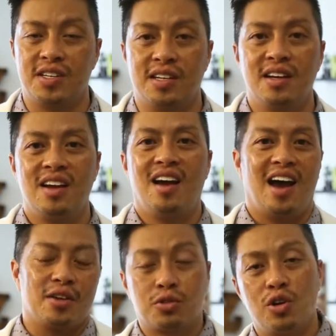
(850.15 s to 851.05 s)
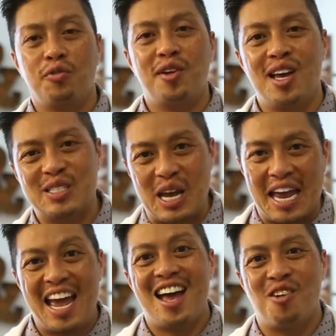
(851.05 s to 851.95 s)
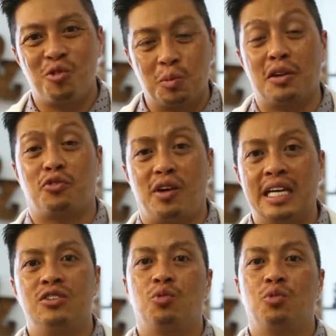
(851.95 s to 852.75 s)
And as goofy as I am with my friends,